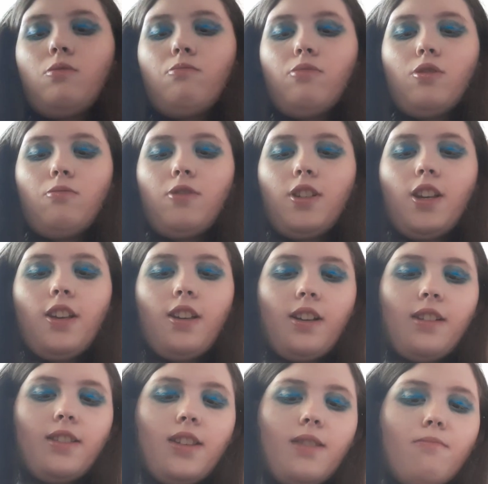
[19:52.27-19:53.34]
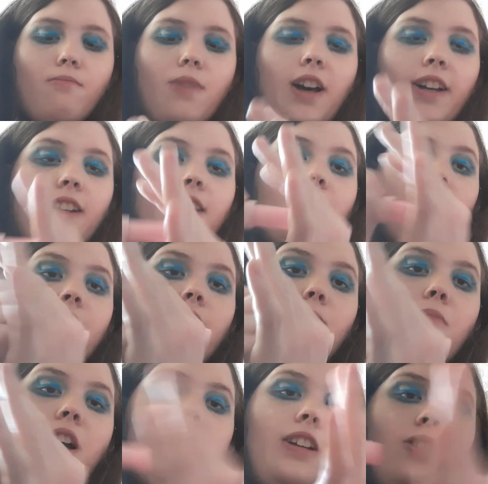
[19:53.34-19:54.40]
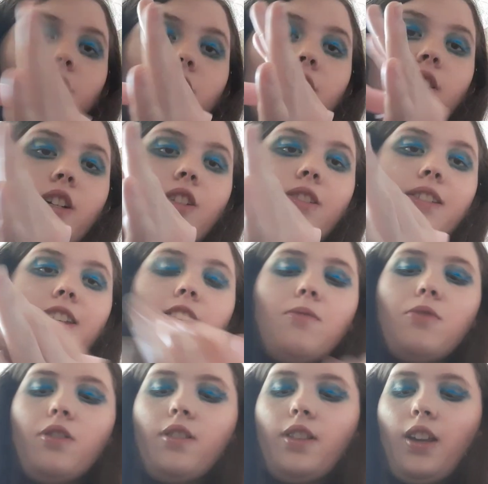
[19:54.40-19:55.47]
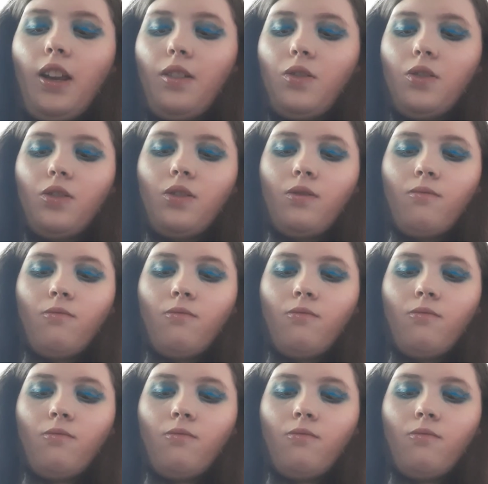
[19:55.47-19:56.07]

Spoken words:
Probably it has this magnetic packaging that I just keep doing this